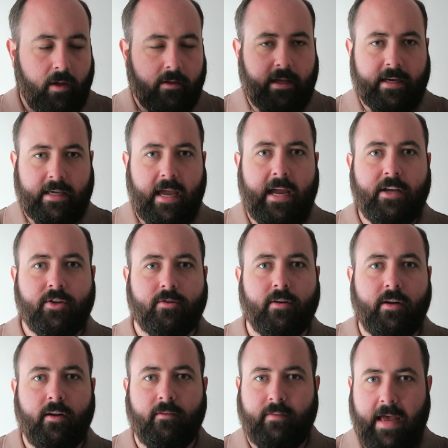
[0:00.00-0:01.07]

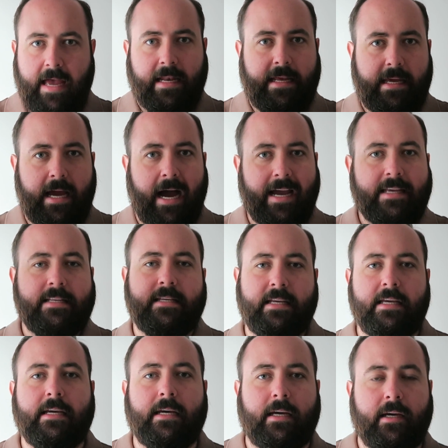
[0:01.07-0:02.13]
hatred of any
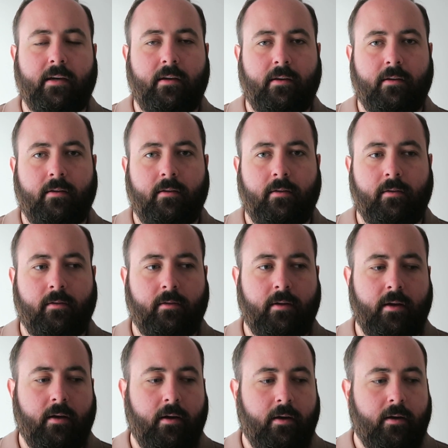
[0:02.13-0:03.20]
idea
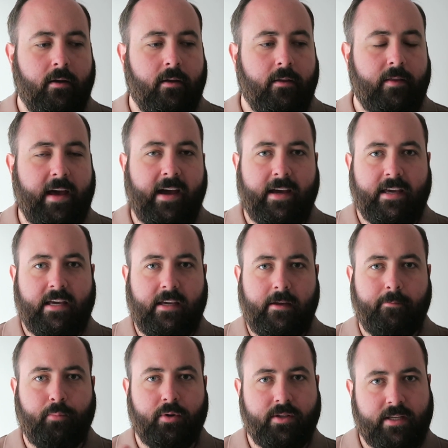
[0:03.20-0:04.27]
that
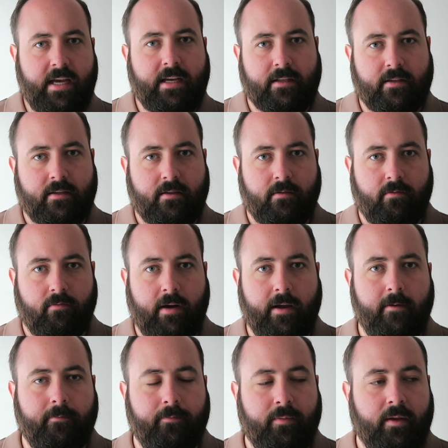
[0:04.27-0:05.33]
he presents,
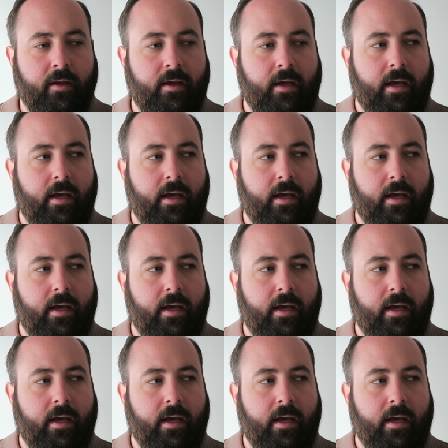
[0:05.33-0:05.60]
right?